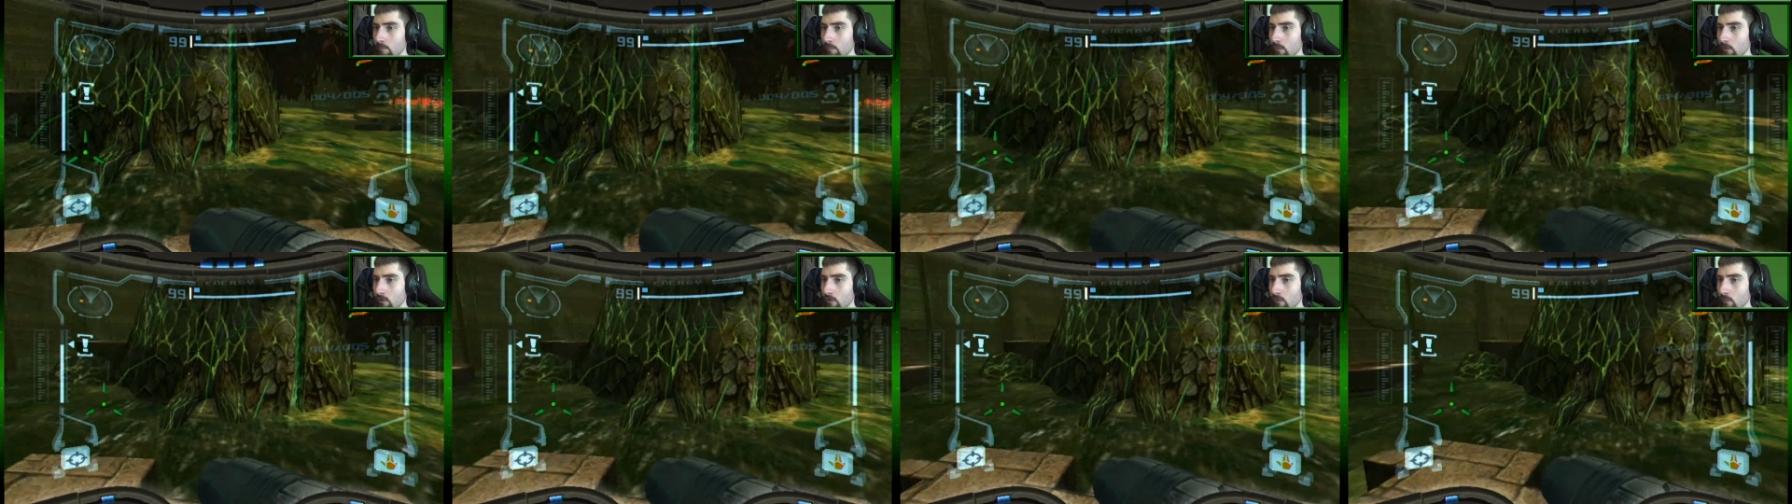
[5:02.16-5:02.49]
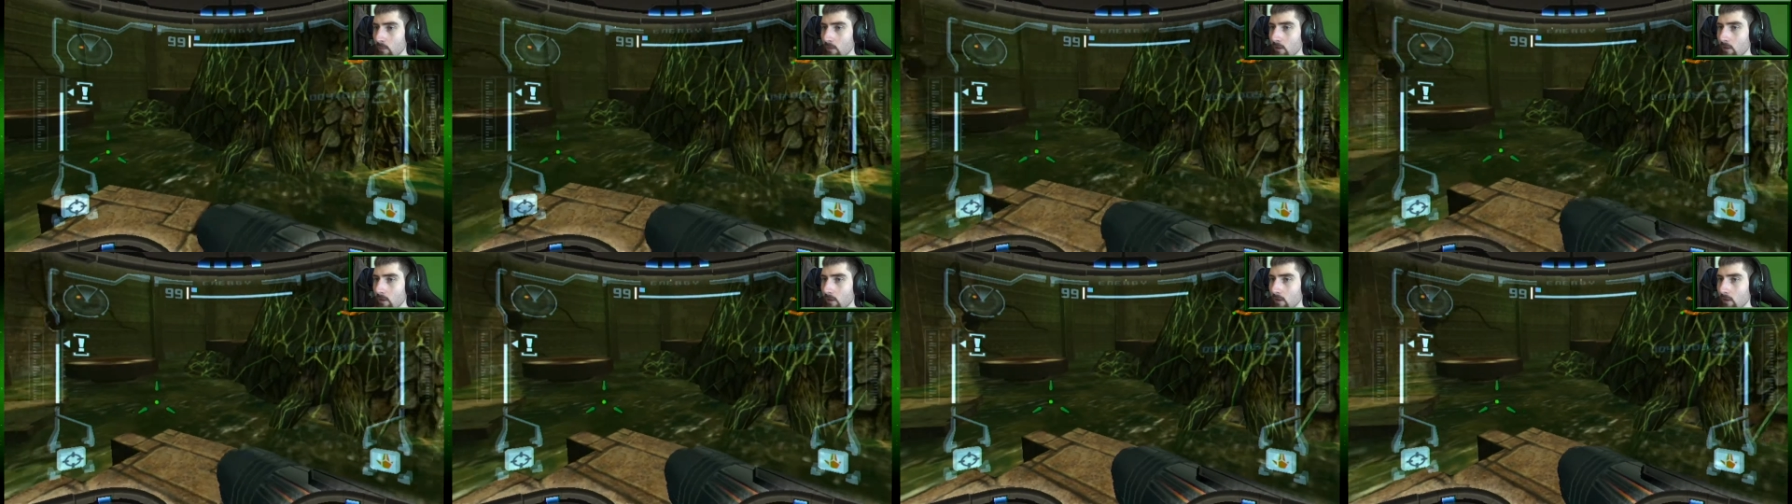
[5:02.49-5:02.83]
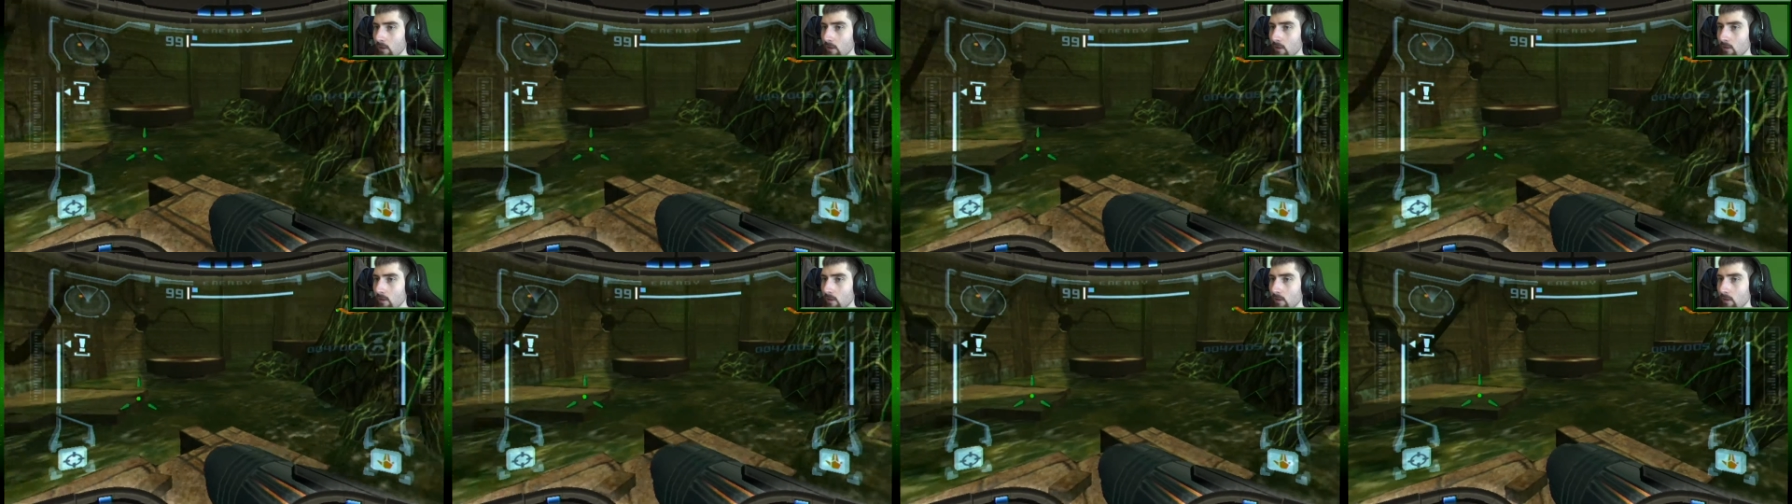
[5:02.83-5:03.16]
poison water?
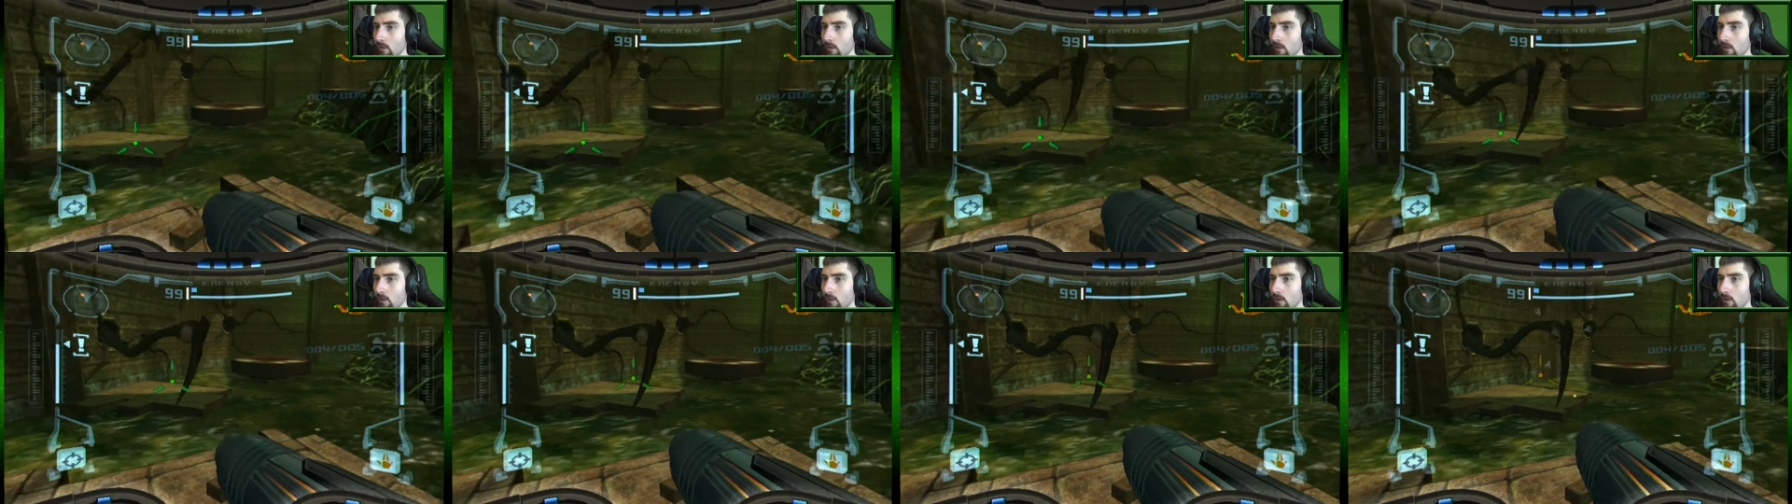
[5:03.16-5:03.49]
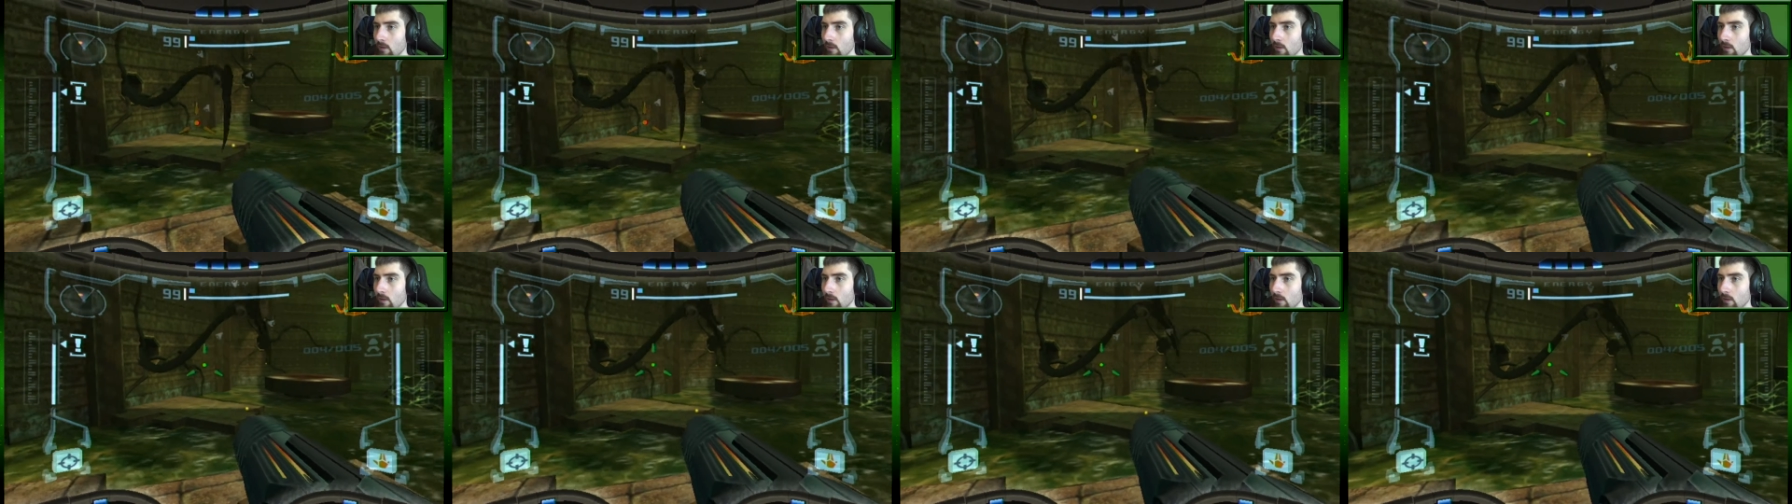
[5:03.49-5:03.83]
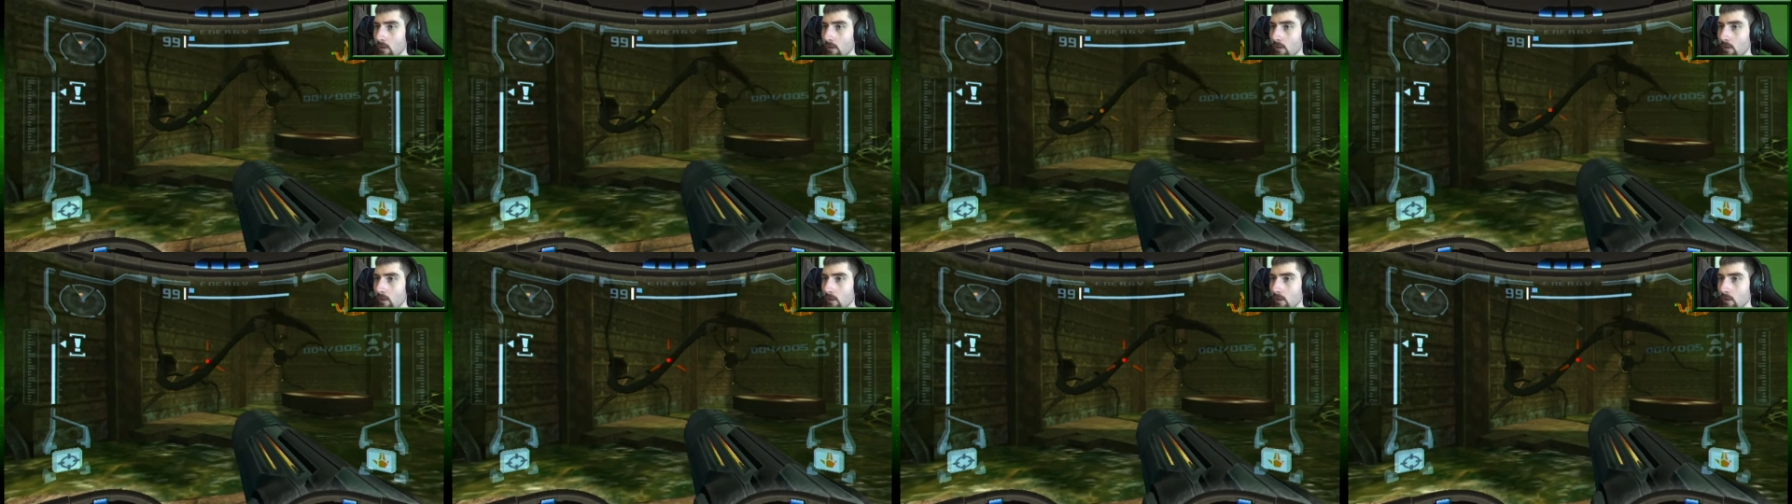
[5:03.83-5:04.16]

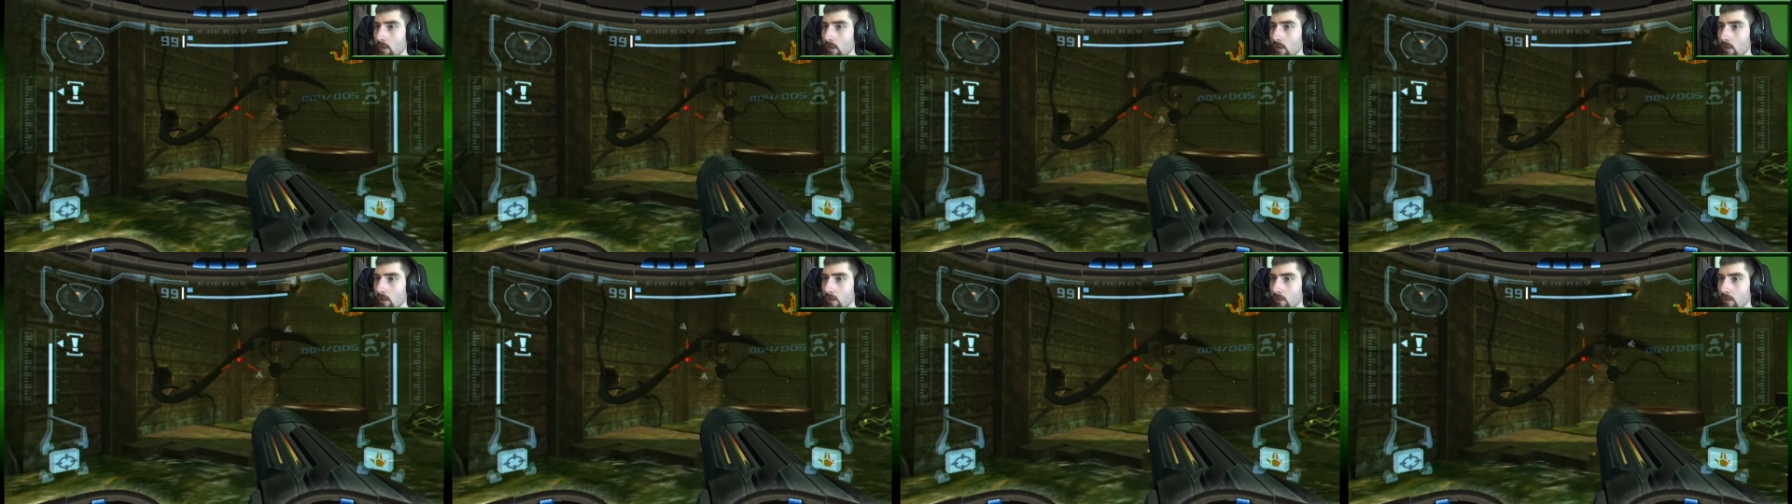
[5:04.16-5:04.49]
Oh,